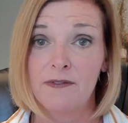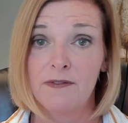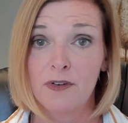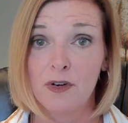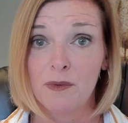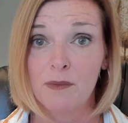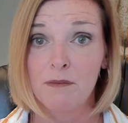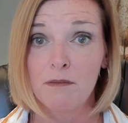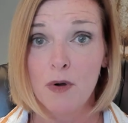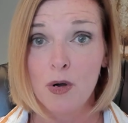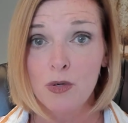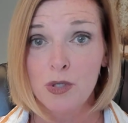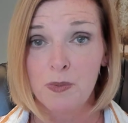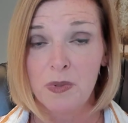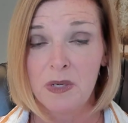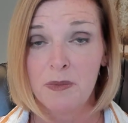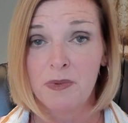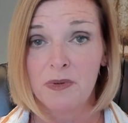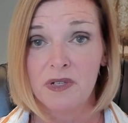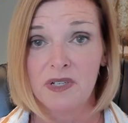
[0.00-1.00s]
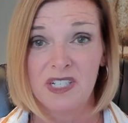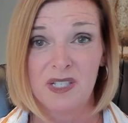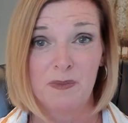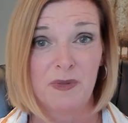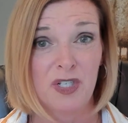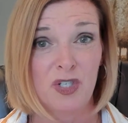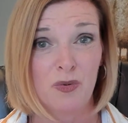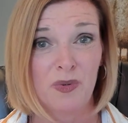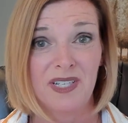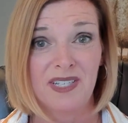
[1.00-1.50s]
For most people, it's
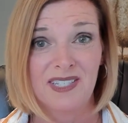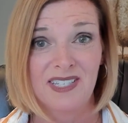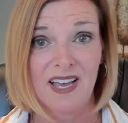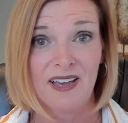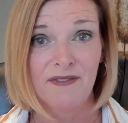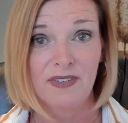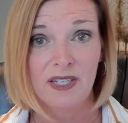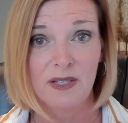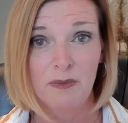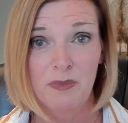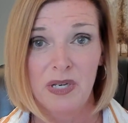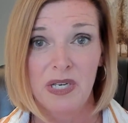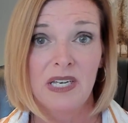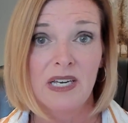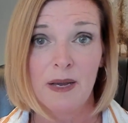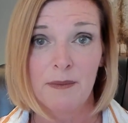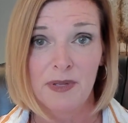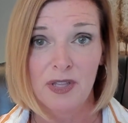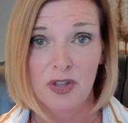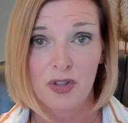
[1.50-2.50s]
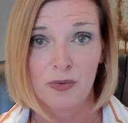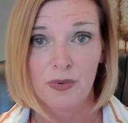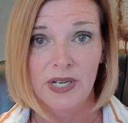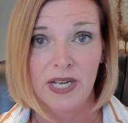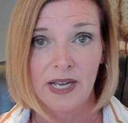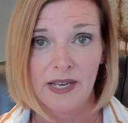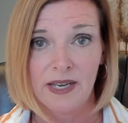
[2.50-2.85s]
between seven p m and three